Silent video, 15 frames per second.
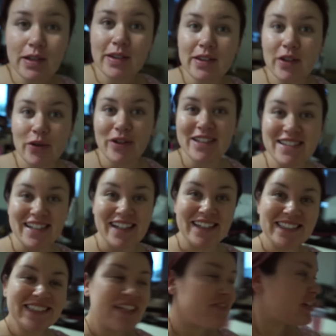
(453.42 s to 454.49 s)
so it's
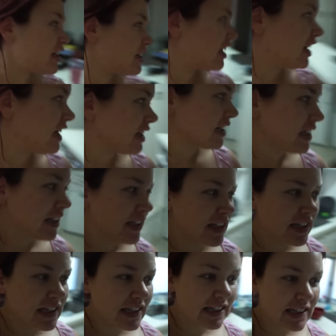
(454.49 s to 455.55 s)
like 7 o'clock
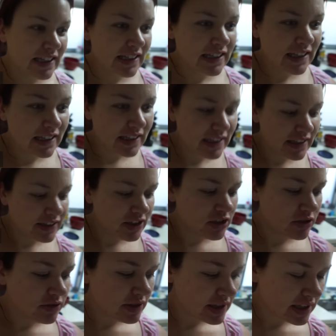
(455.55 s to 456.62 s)
in
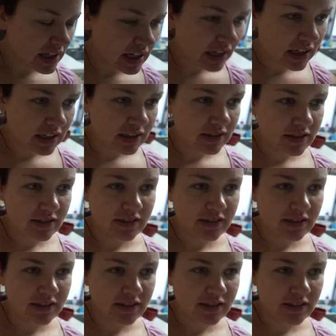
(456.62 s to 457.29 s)
Tuesday